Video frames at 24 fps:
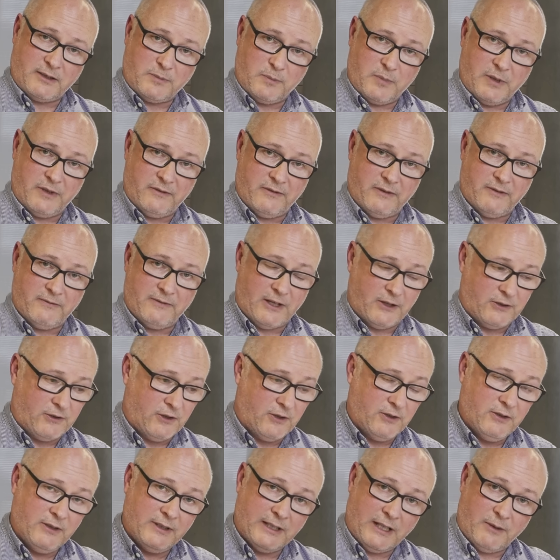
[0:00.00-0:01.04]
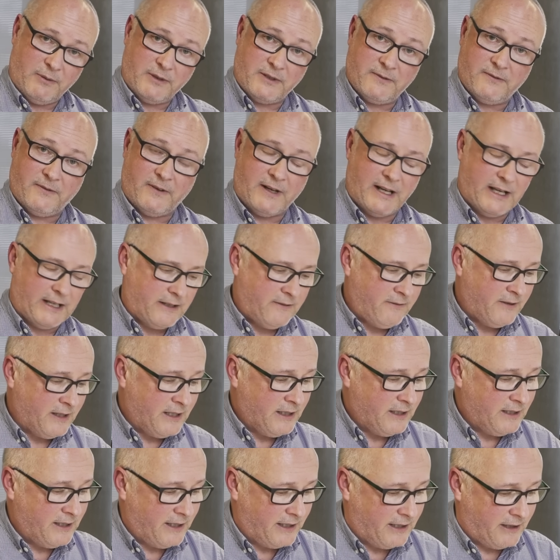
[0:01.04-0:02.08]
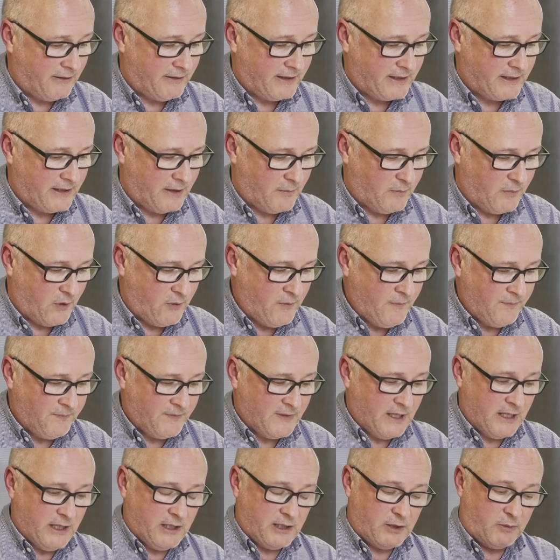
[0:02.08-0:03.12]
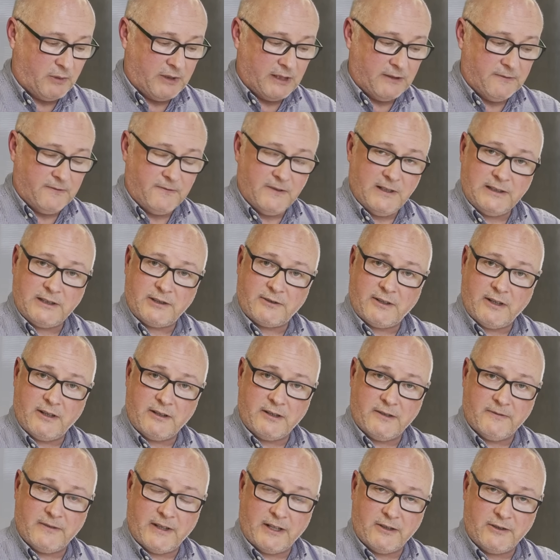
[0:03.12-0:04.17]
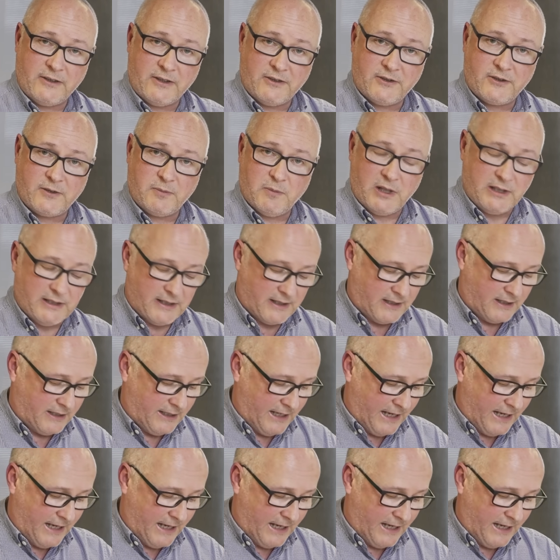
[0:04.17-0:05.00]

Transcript: our pivot value. That was 5 in our example. So we're going to filter out the values smaller than